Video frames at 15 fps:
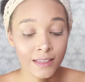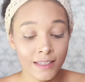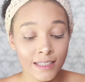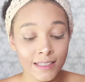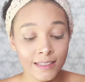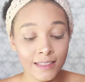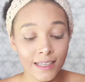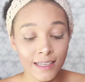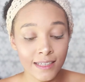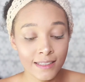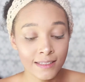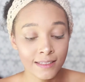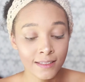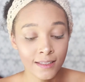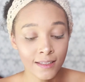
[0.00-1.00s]
This
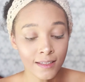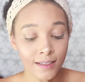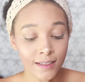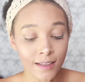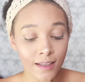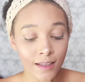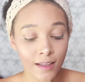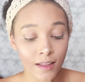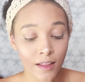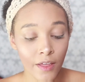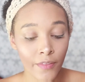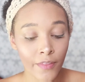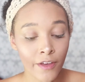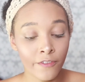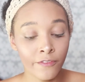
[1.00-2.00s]
is
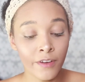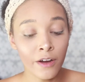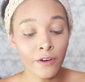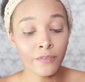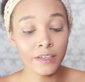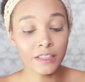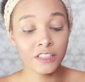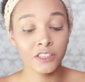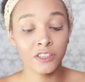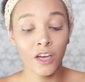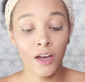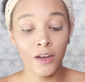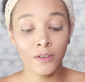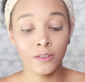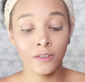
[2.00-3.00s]
the Velvet
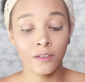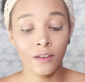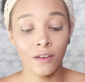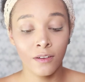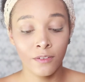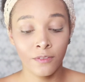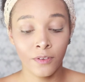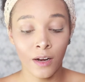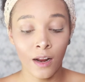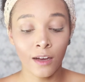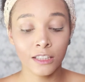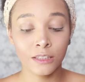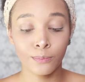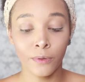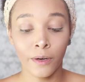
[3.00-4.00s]
Stone
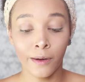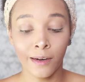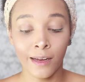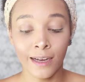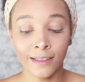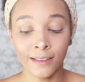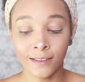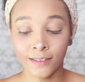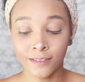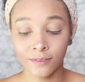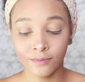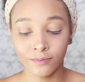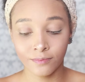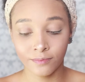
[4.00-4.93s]
Veluxe Brow Liner.